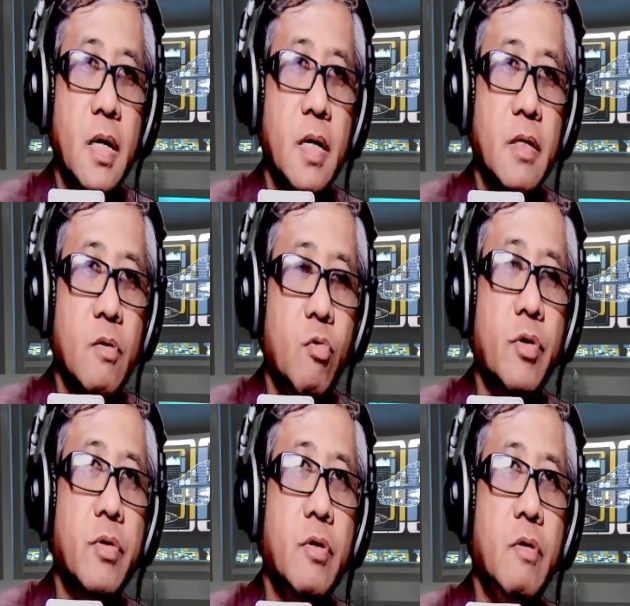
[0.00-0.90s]
Then
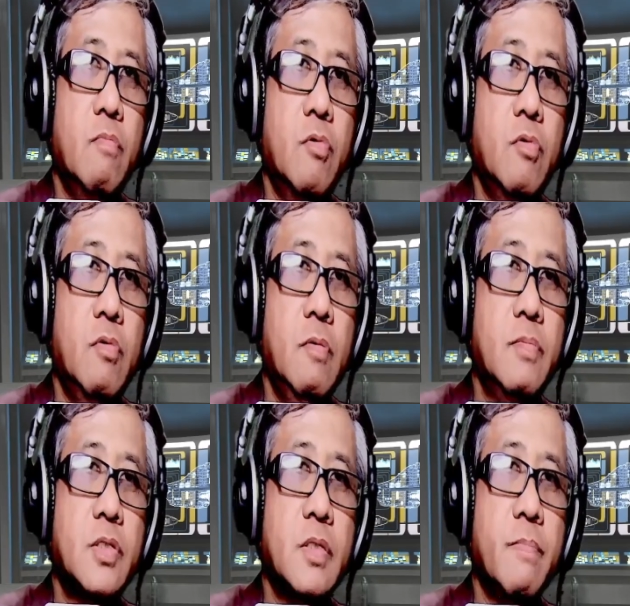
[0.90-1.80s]
water
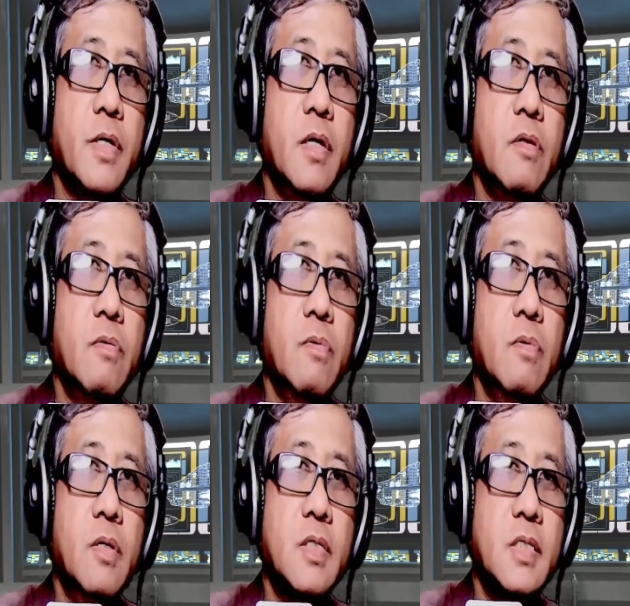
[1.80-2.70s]
moves into
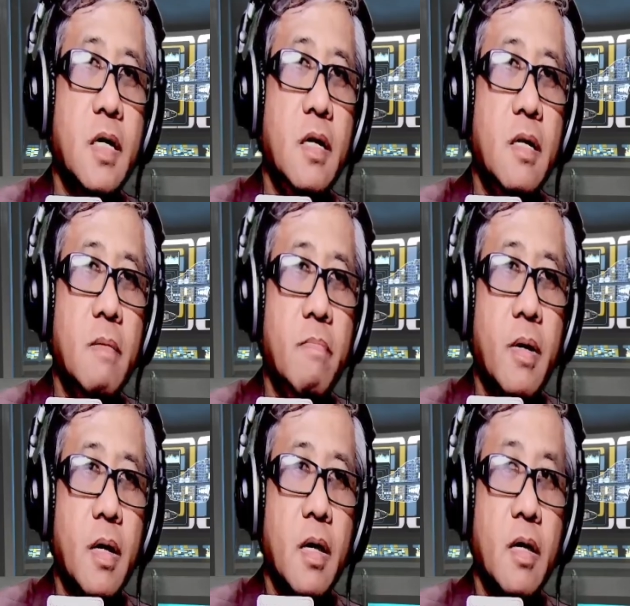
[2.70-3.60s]
the xylem
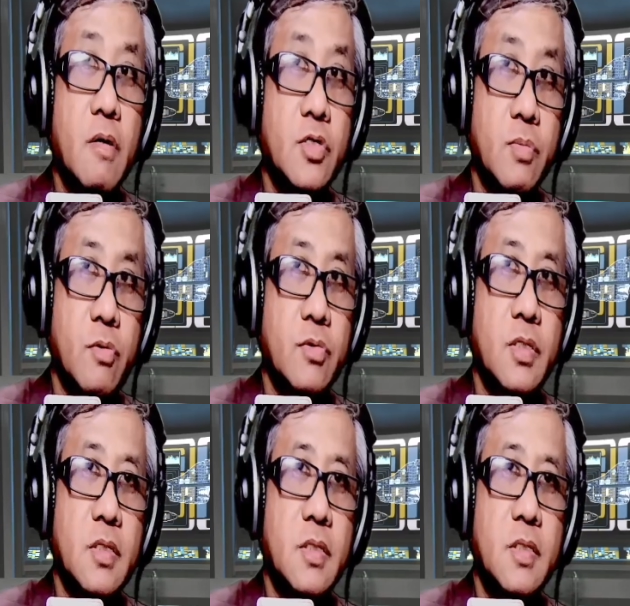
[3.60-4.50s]
by
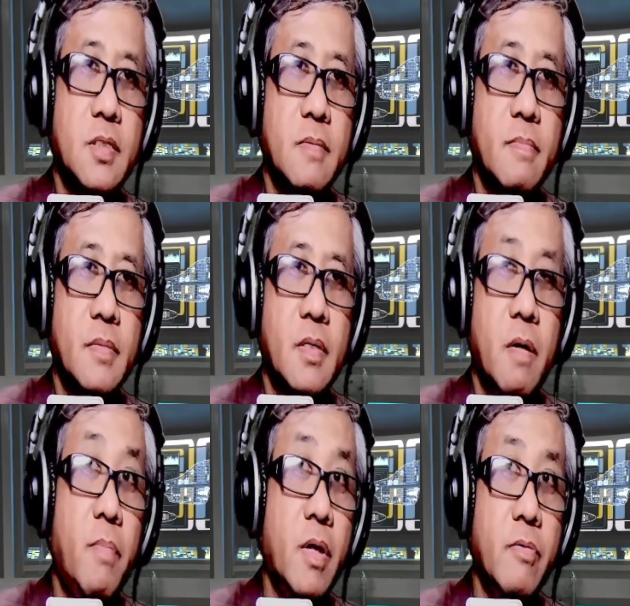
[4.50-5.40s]
osmosis
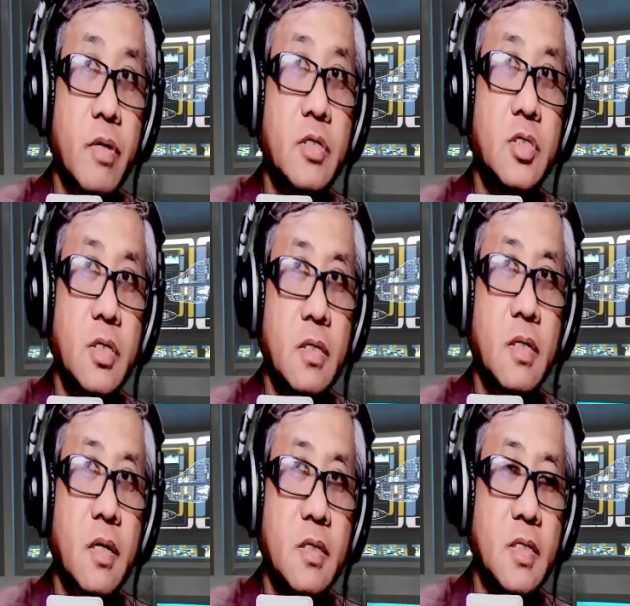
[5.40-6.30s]
upon reaching
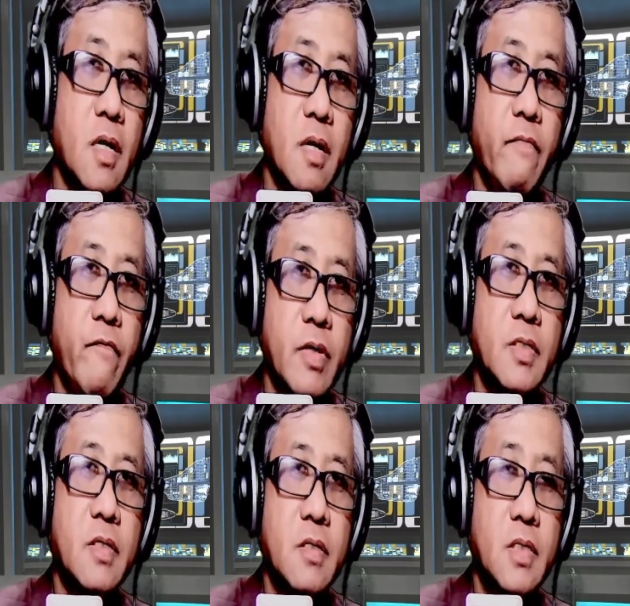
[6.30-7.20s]
the xylem
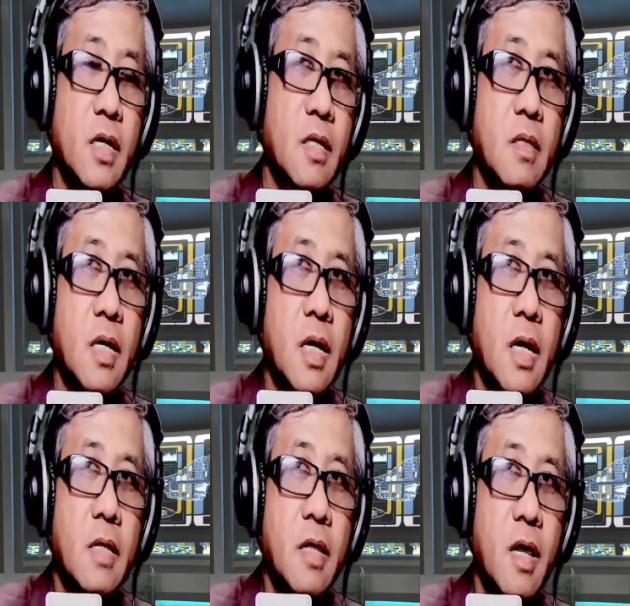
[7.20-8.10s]
vessels, and
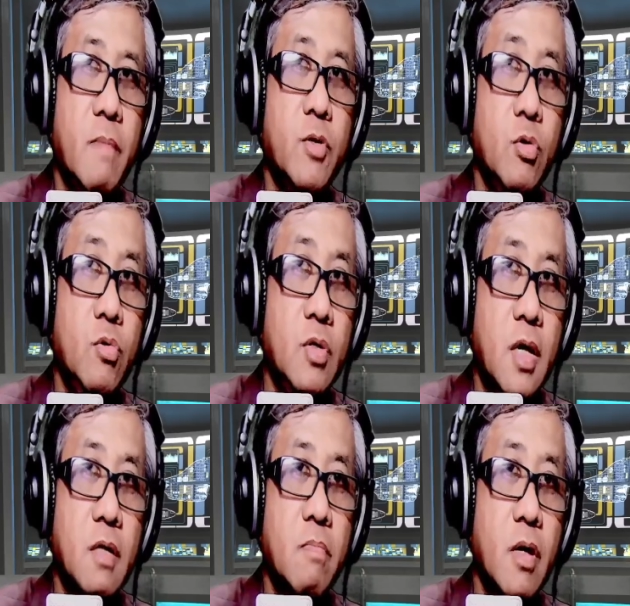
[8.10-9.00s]
they have to do
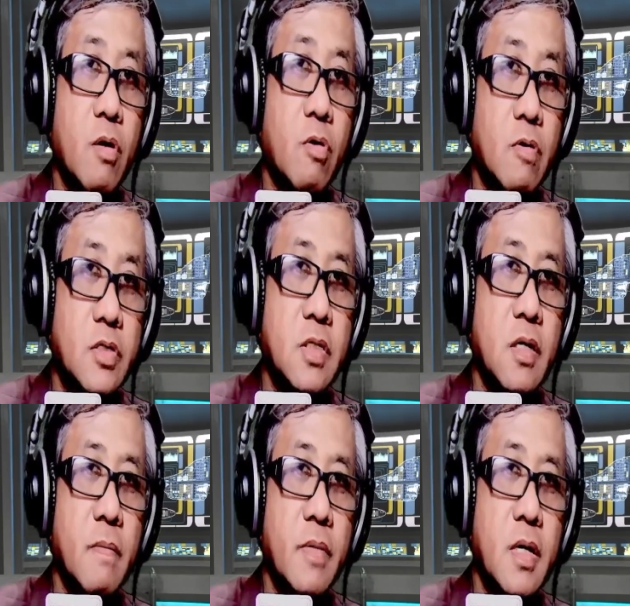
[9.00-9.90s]
that by
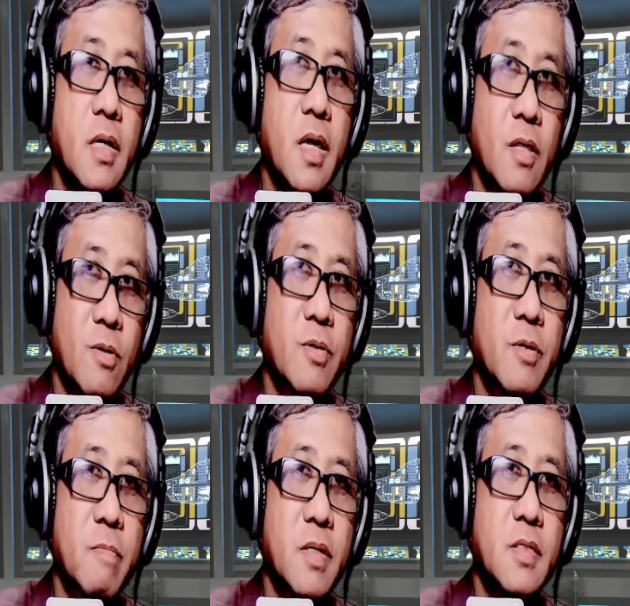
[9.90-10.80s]
crossing the
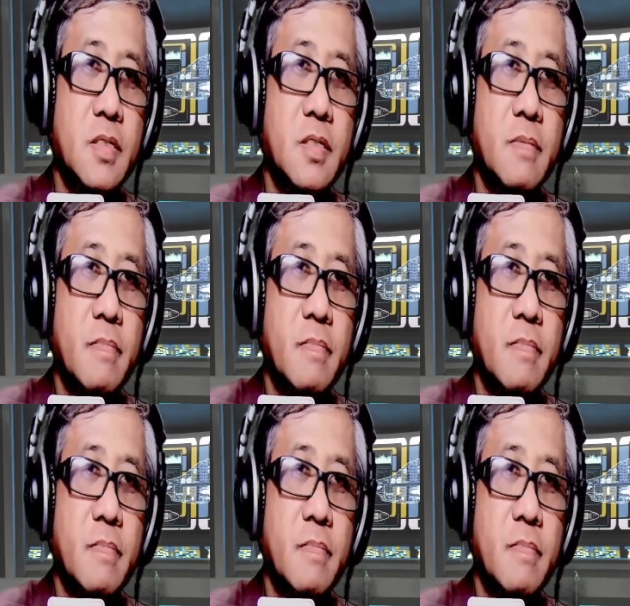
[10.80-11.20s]
endodermis.